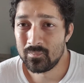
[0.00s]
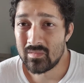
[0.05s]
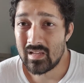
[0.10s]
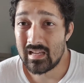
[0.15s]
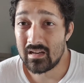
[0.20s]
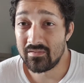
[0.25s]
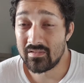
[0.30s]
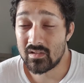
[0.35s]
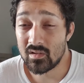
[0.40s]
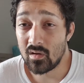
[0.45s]

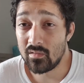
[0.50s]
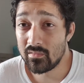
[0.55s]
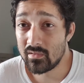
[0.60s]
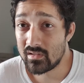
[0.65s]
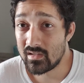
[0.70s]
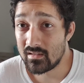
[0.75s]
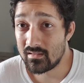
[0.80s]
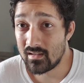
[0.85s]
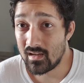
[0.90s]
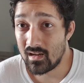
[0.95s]
And if it's over
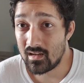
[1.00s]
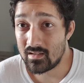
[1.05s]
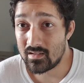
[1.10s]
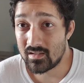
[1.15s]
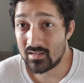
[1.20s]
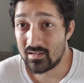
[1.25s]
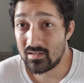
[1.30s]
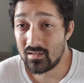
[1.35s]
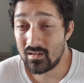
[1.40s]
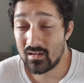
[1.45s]

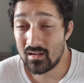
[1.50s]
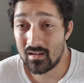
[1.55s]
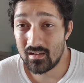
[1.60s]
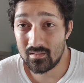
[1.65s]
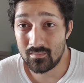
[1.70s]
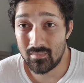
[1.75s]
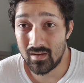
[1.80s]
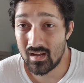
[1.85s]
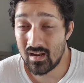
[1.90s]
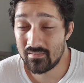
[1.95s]
10,000, you
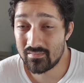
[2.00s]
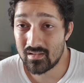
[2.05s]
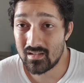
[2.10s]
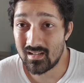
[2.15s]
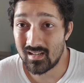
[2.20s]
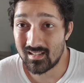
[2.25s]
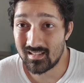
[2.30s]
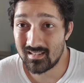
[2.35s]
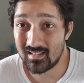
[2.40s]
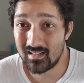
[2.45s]
may have to
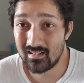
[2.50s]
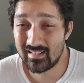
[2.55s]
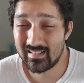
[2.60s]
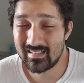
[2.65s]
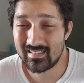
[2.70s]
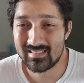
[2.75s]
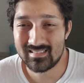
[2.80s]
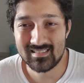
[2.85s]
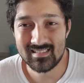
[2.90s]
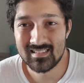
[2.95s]
declare it,
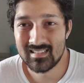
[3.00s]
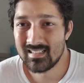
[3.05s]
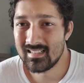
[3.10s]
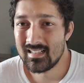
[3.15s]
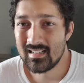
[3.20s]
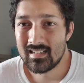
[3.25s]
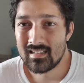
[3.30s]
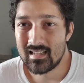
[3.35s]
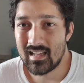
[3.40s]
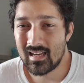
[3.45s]
and
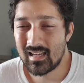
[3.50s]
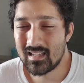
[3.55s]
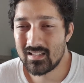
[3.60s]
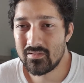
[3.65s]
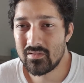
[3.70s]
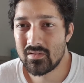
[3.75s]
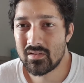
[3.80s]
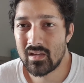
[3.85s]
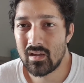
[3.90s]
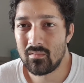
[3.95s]
that can
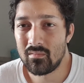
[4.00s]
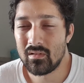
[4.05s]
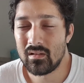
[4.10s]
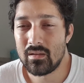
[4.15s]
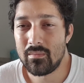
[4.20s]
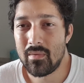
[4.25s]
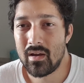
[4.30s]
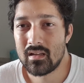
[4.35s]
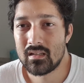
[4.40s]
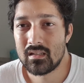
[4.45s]
just get
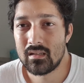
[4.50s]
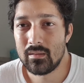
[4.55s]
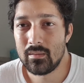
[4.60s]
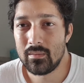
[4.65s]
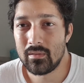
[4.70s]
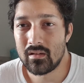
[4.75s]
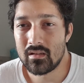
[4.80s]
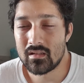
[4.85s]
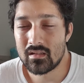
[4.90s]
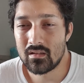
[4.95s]
really messy
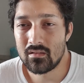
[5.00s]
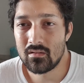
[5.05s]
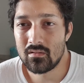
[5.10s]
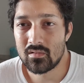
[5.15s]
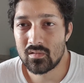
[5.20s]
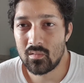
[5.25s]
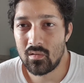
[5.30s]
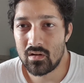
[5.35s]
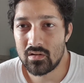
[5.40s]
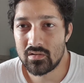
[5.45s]
because then
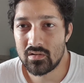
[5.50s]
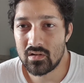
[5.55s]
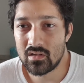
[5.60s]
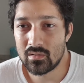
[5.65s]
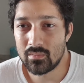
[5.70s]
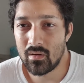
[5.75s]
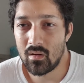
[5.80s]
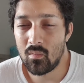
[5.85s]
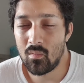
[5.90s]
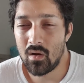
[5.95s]
there's questions
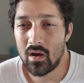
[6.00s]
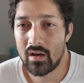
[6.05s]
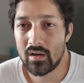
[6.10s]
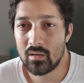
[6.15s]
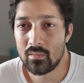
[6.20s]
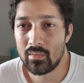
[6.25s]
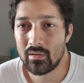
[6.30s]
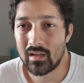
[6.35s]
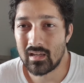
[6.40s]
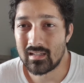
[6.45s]
about why
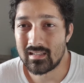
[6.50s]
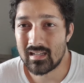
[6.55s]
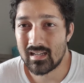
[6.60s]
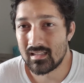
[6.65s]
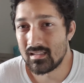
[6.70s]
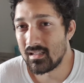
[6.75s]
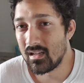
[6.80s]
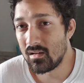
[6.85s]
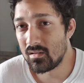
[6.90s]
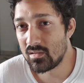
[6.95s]
you're bringing
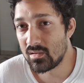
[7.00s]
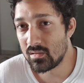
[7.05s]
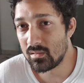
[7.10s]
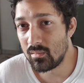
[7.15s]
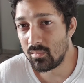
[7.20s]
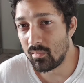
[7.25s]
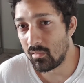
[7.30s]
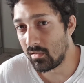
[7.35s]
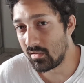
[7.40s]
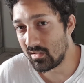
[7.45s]
10,000 or
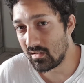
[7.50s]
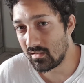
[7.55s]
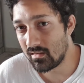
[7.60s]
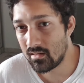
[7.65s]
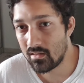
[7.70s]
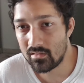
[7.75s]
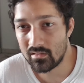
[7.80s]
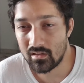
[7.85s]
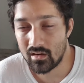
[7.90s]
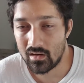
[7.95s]
more into
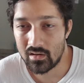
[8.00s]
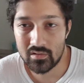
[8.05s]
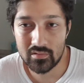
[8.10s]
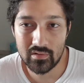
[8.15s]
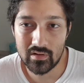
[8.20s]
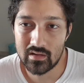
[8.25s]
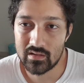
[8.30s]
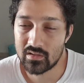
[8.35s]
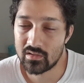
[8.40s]
another country.